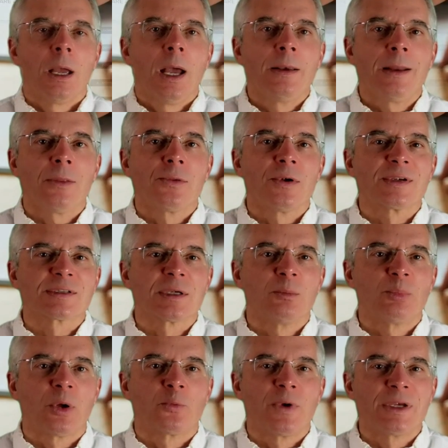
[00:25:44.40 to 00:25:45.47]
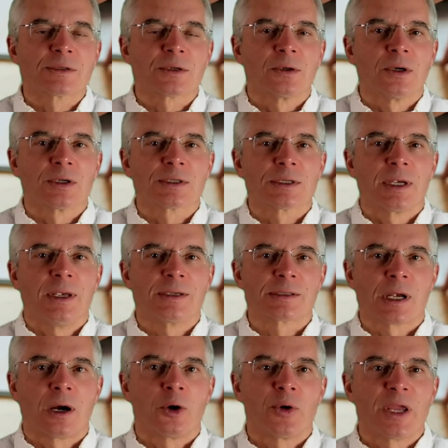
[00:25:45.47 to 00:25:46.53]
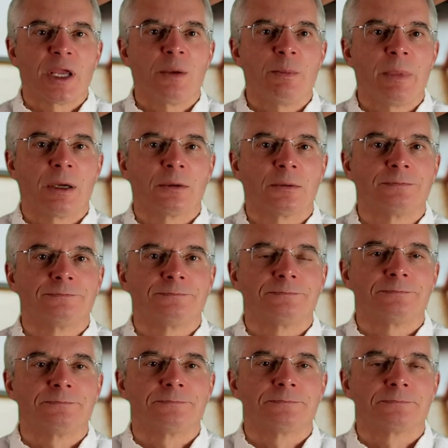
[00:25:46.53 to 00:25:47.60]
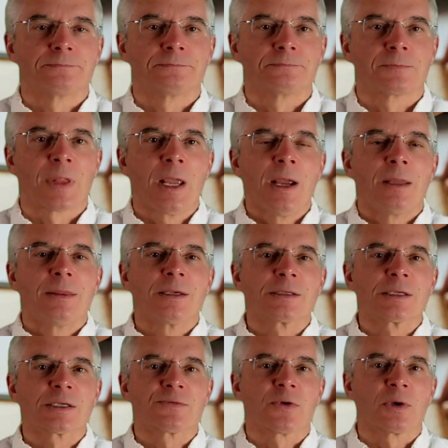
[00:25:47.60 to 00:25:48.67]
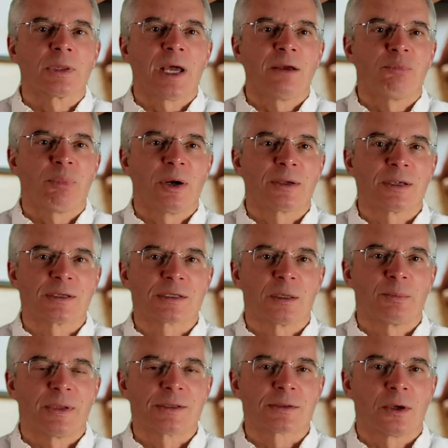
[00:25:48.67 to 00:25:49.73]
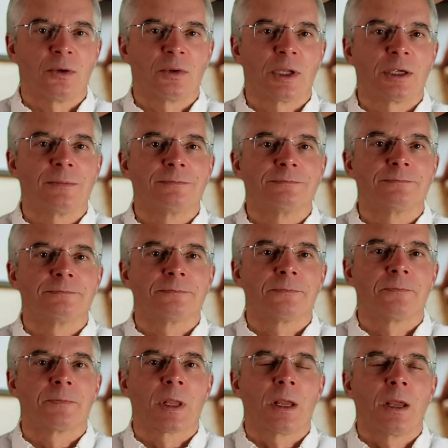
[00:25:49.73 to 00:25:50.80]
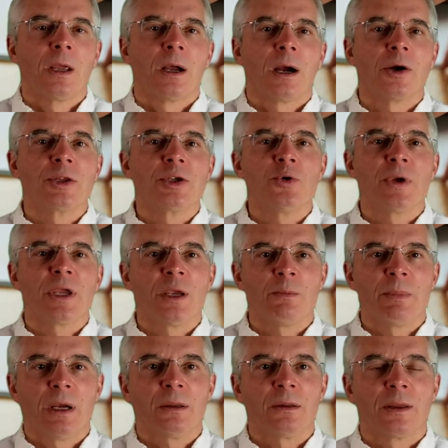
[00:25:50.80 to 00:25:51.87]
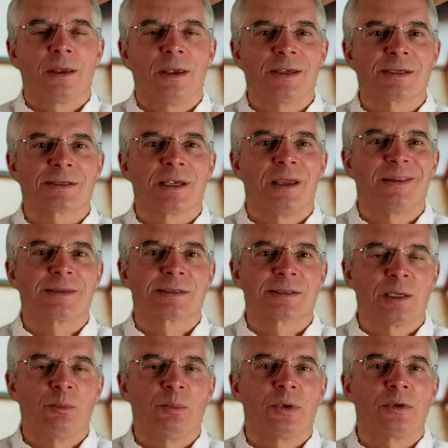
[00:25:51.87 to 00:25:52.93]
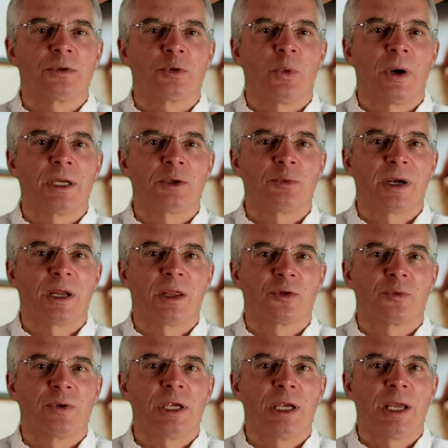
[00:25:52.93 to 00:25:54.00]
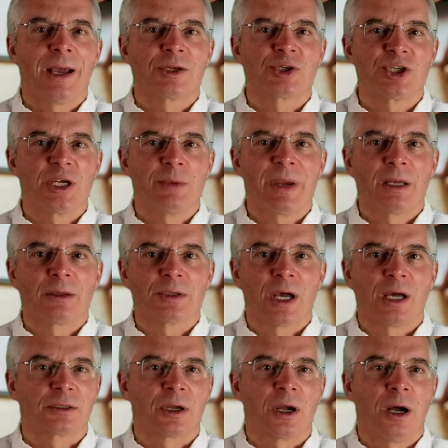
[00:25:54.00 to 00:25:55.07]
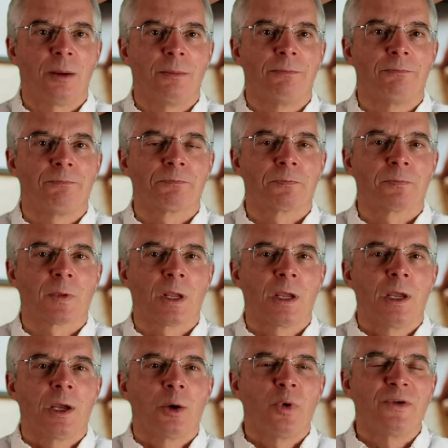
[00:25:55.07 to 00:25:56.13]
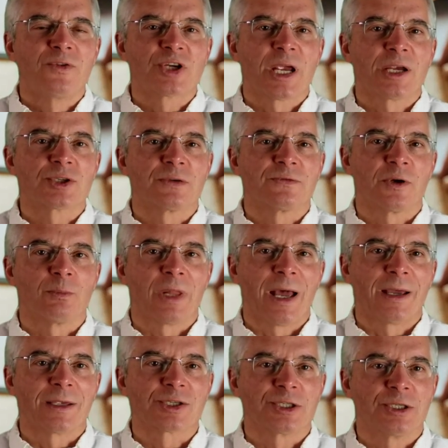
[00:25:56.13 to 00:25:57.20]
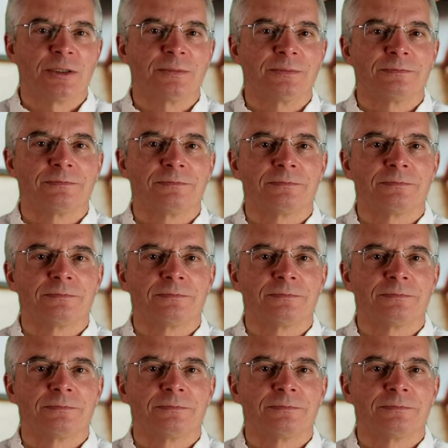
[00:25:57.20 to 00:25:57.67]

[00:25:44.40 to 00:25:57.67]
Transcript: Another simple resource is our email. This is for live participants only. Our new email is itssimple2023@gmail.com. We've changed it from last year.